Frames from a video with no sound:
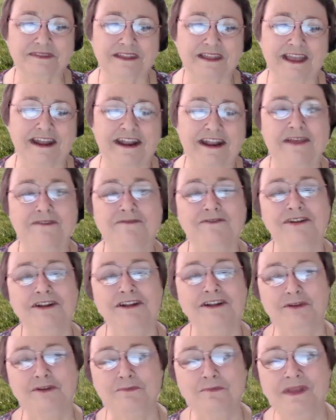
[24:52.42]
And even
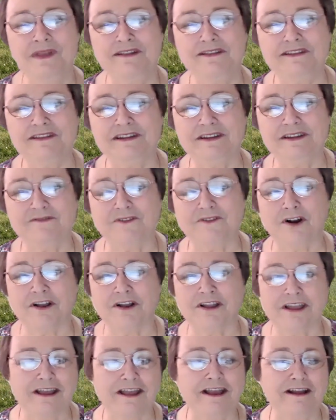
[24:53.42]
in the midst of our
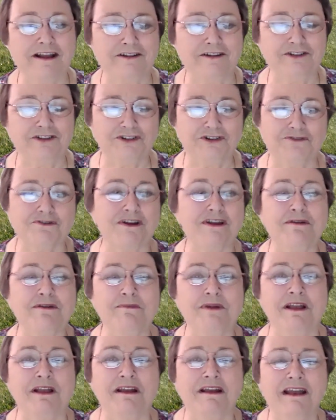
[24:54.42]
kicking and
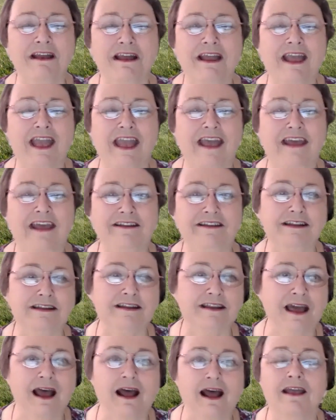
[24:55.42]
screaming and
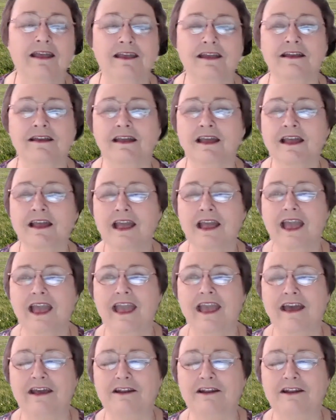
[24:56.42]
denying
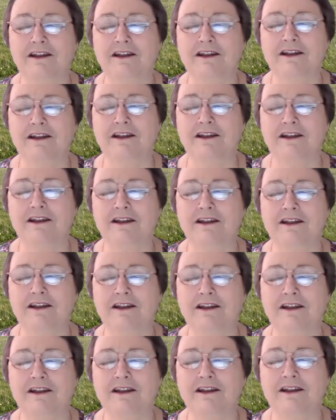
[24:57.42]
and
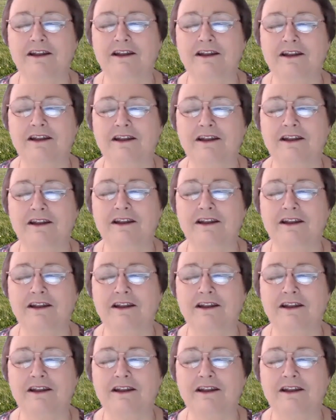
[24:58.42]
fear,